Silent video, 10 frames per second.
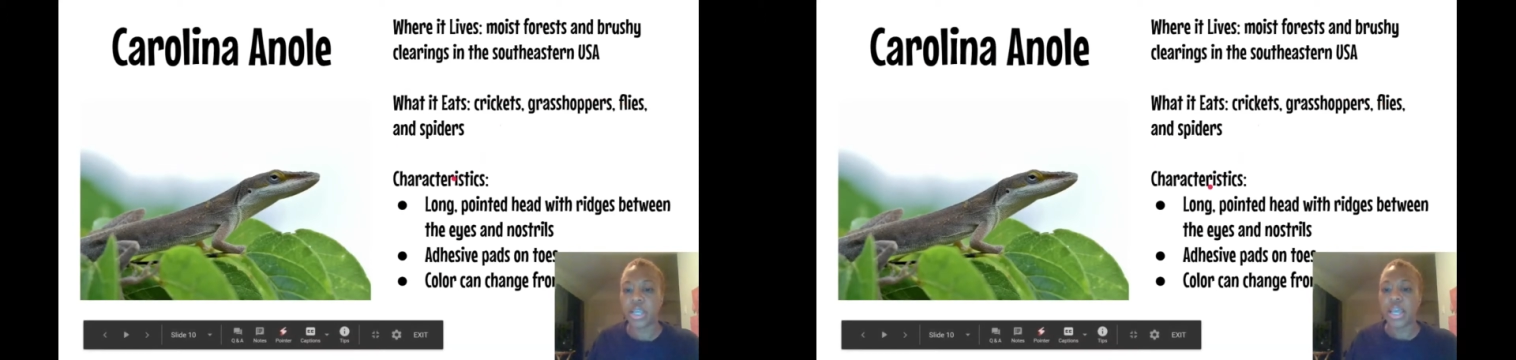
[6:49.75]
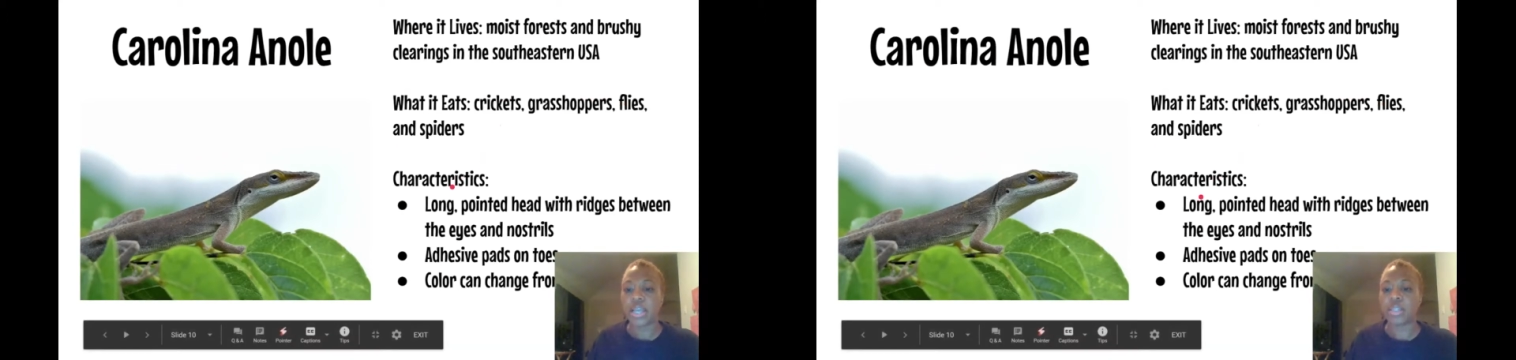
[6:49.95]

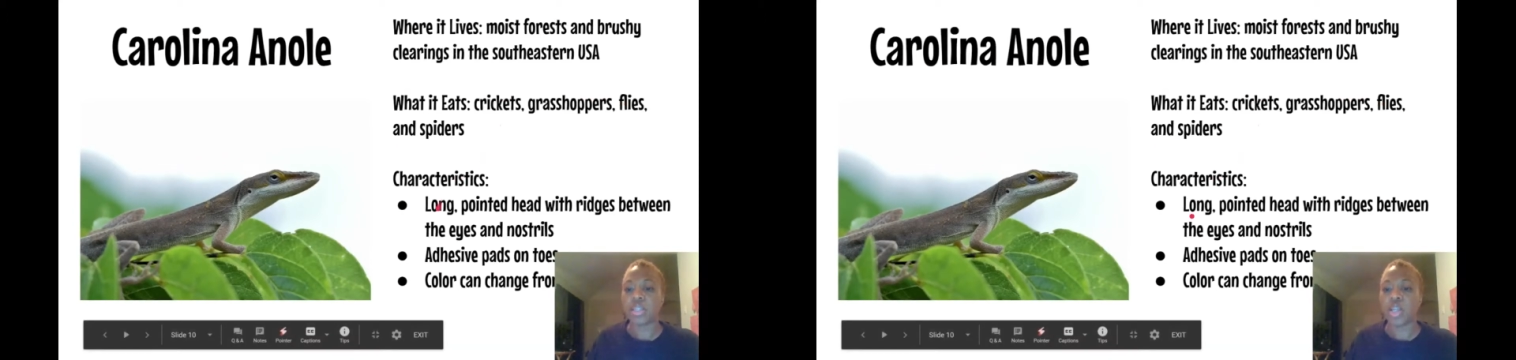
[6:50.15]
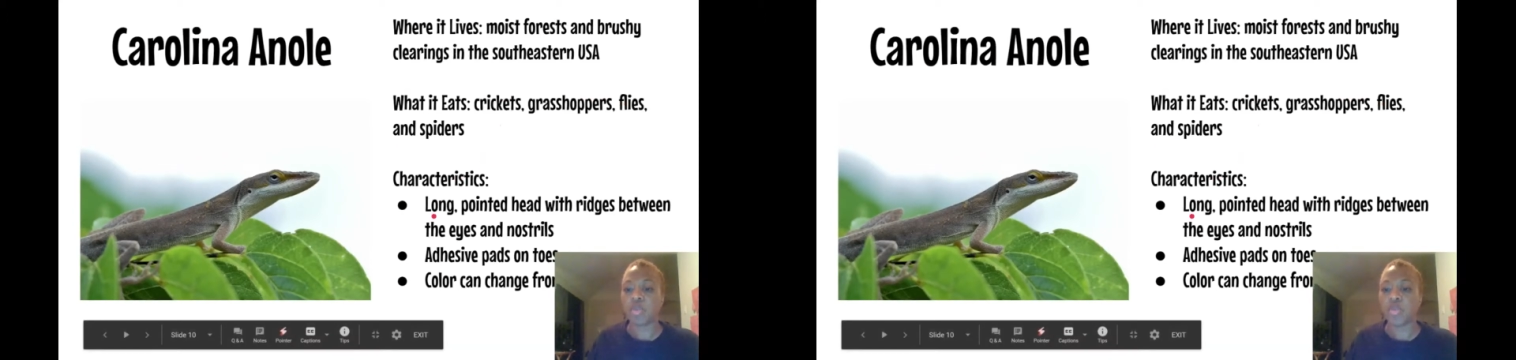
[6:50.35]
Has a
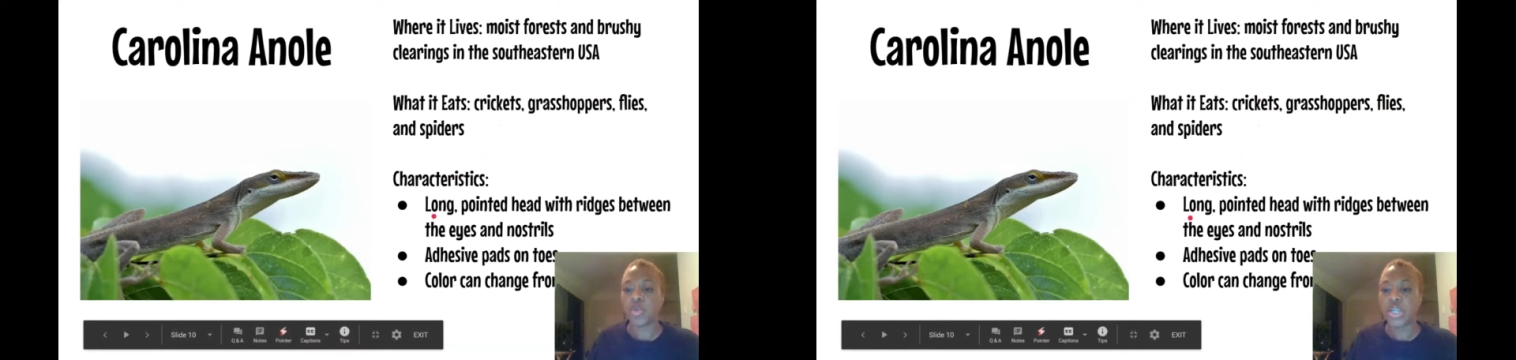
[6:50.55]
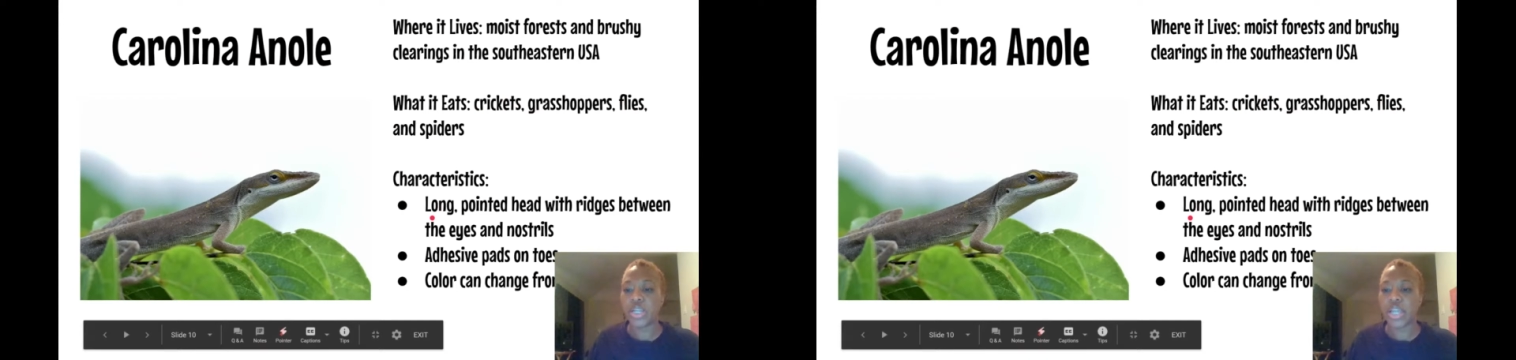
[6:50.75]
long
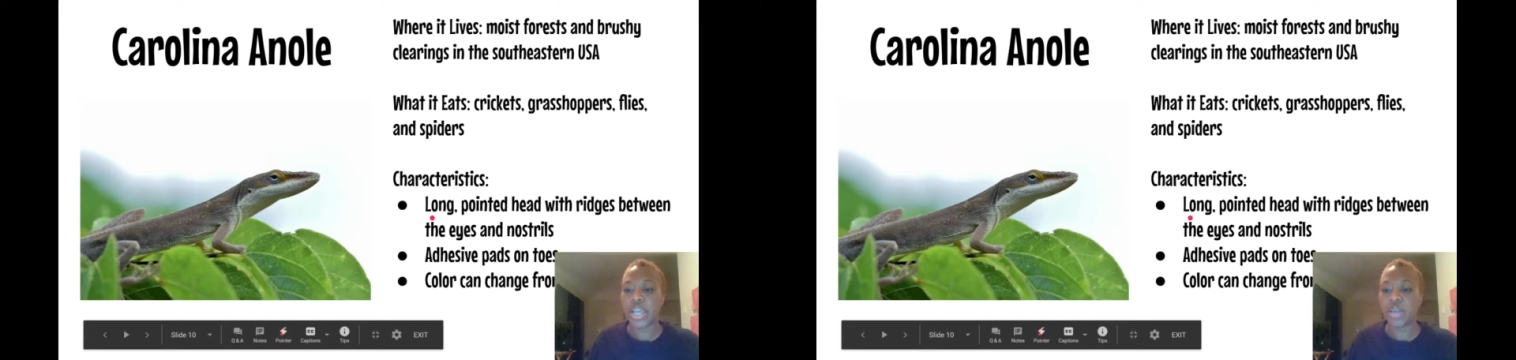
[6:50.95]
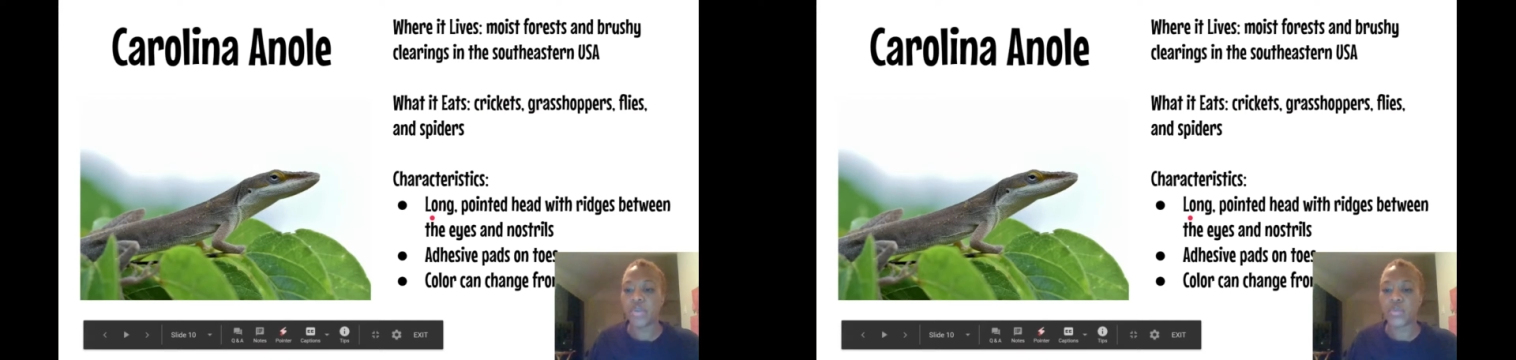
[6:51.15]
pointed
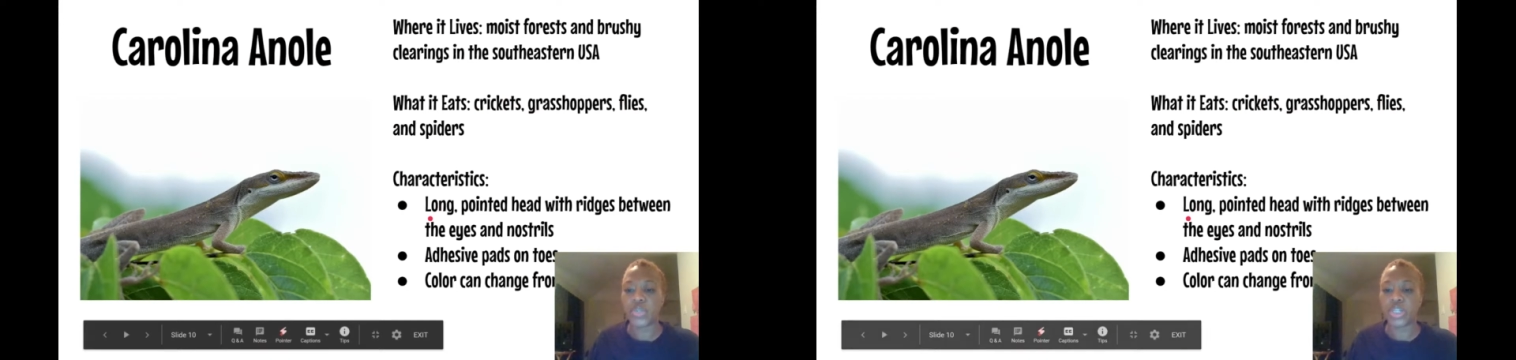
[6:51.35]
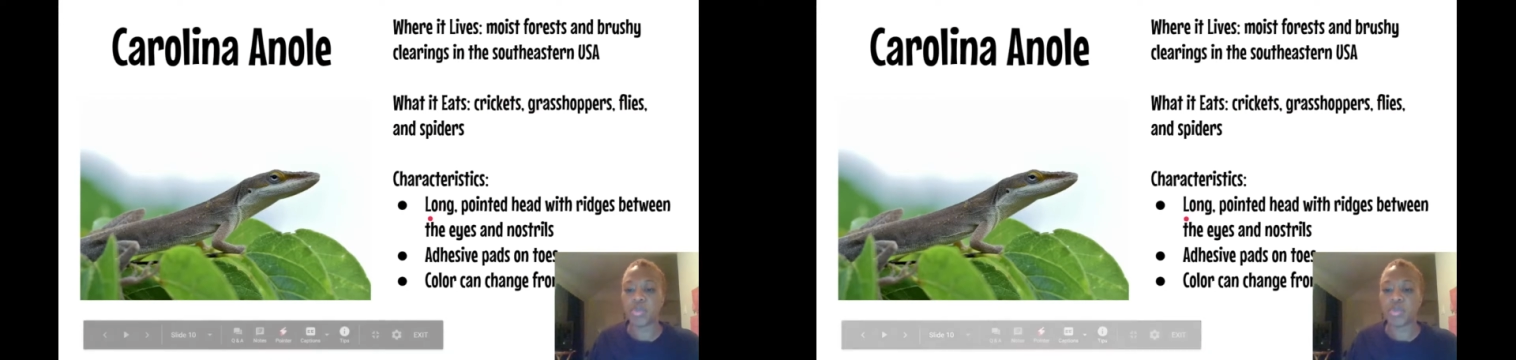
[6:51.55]
head with
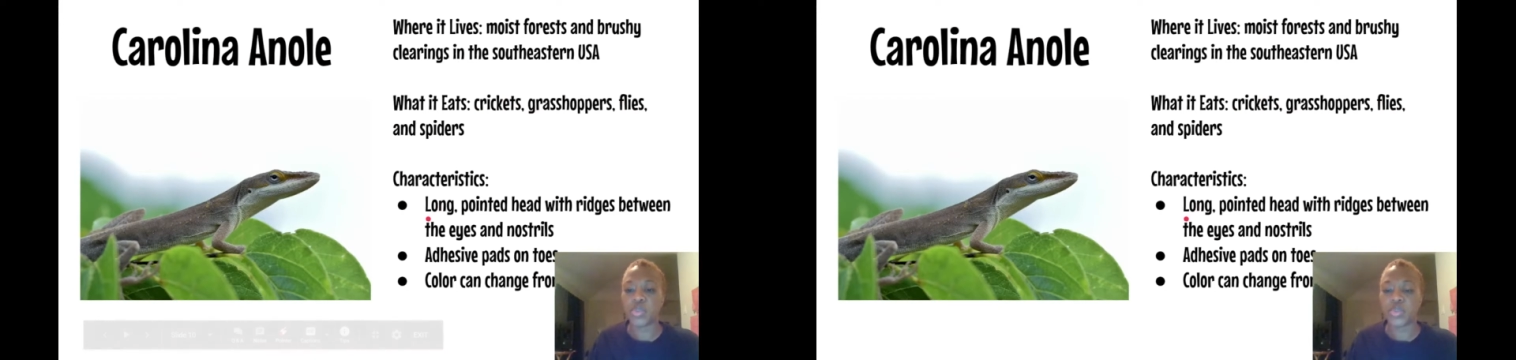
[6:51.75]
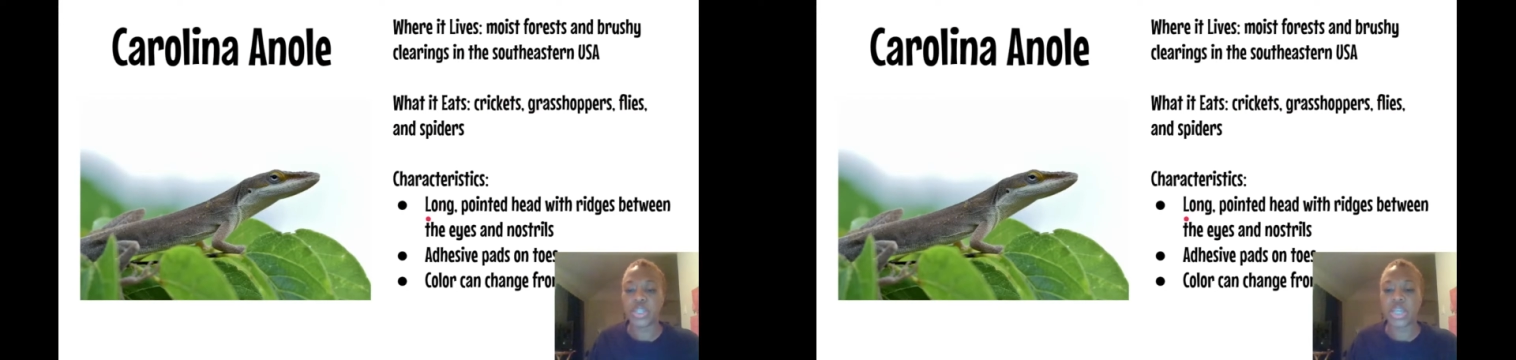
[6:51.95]
ridges
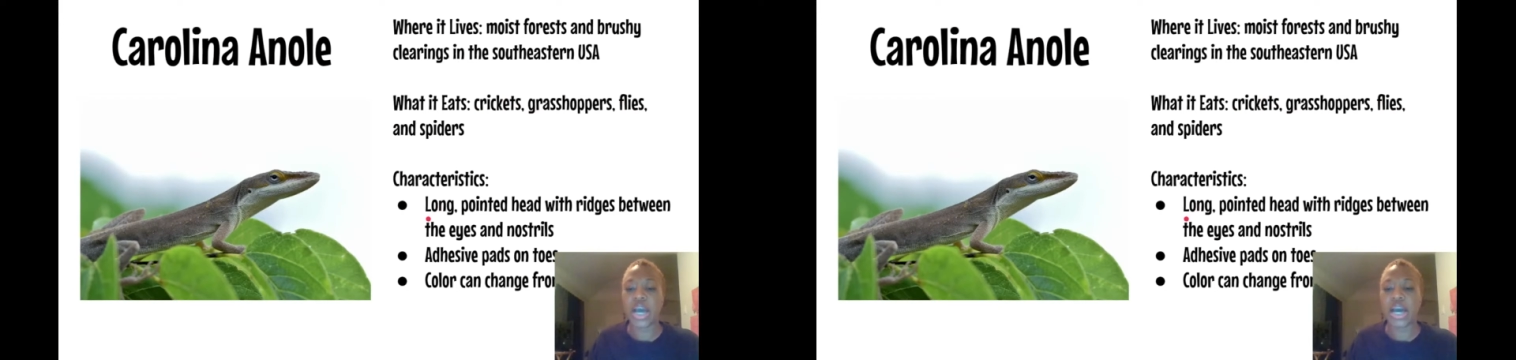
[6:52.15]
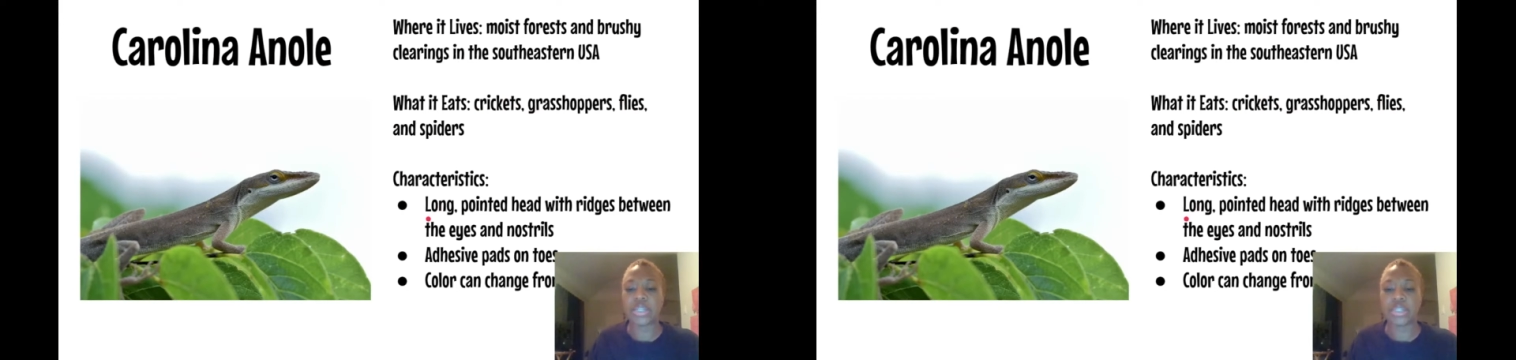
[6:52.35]
between the
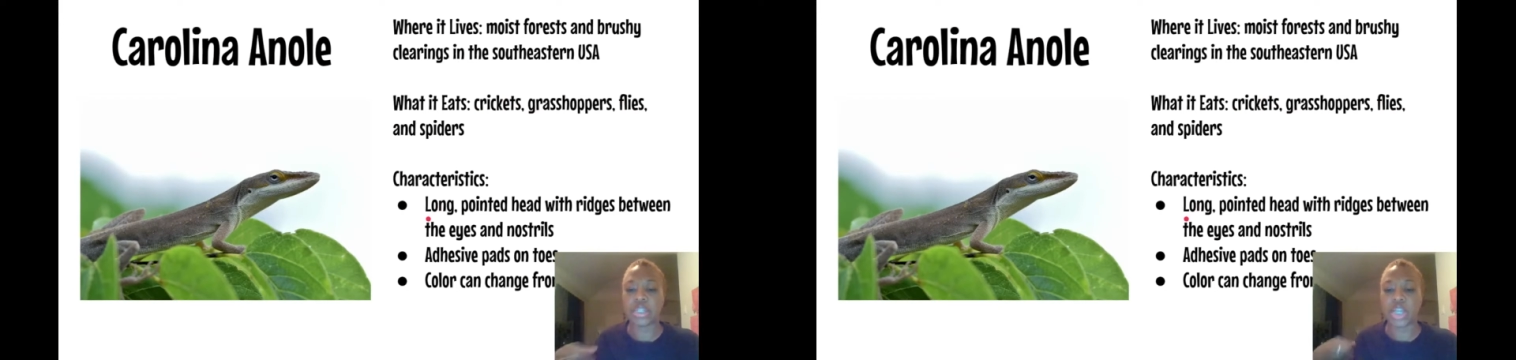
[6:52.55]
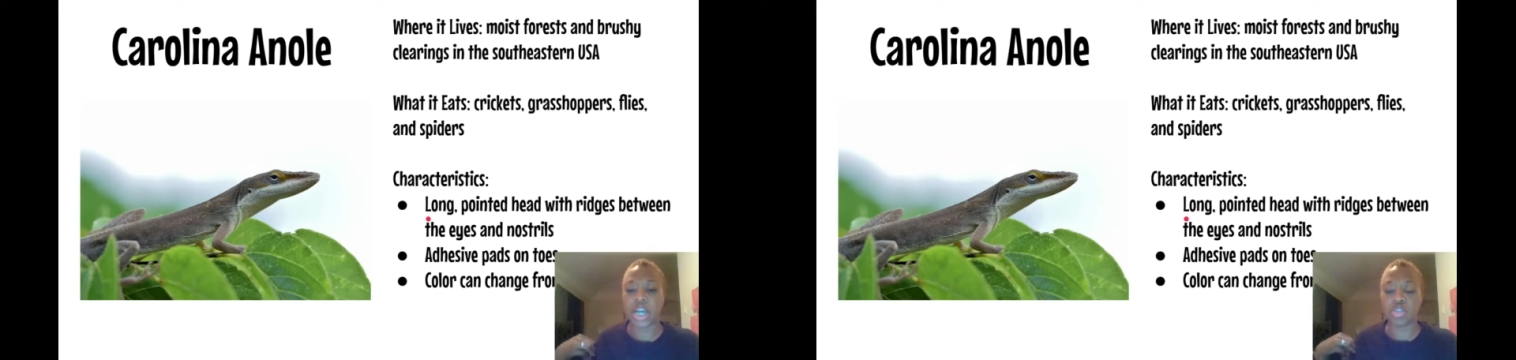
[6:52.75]
eyes
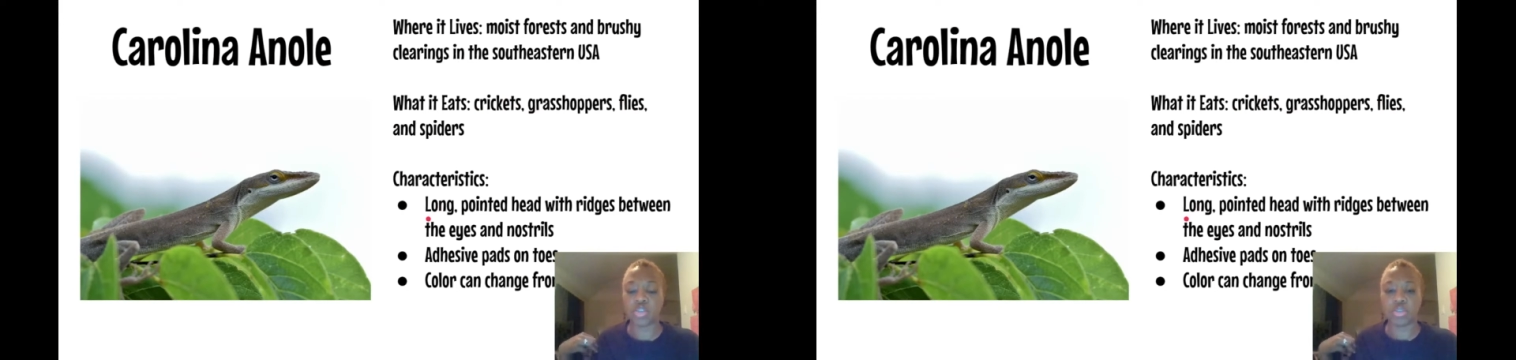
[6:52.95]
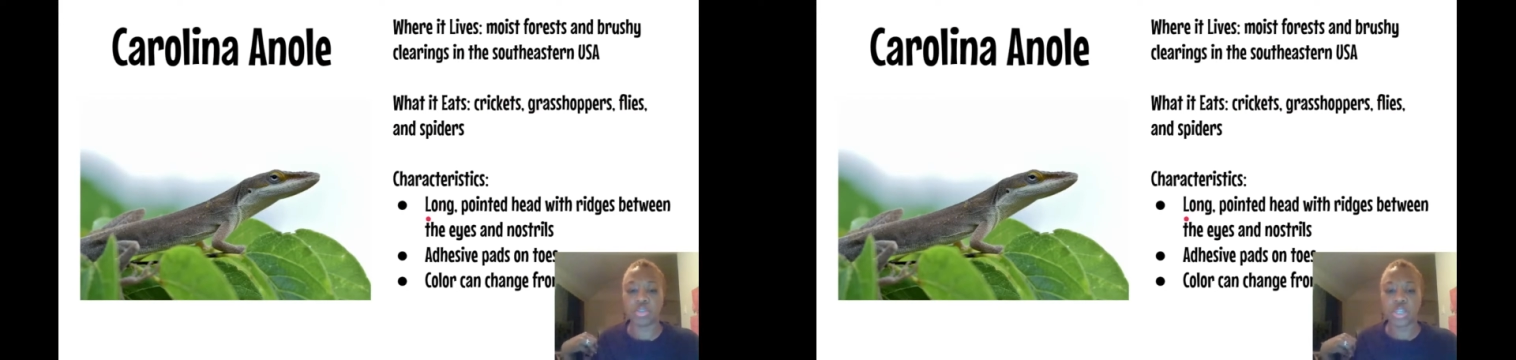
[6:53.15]
and
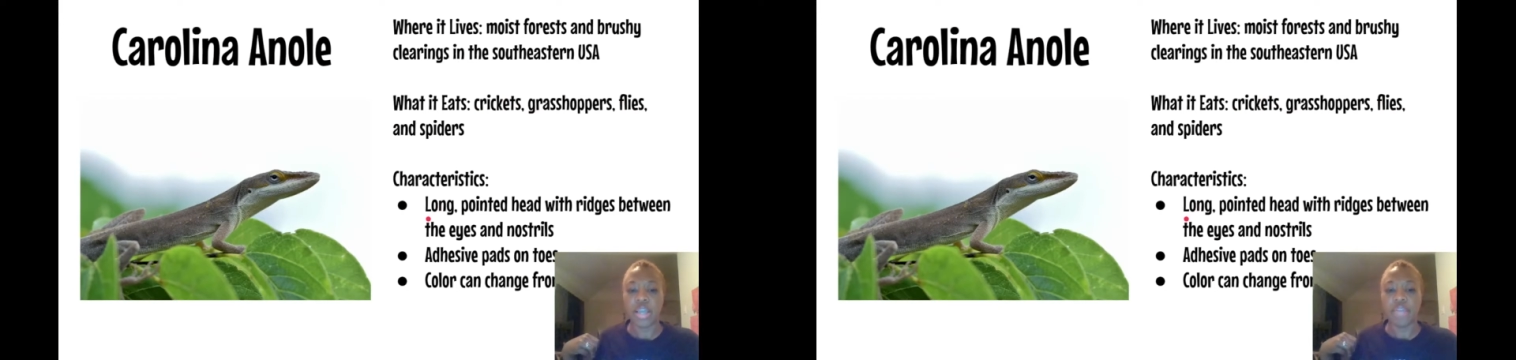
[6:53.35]
nostrils.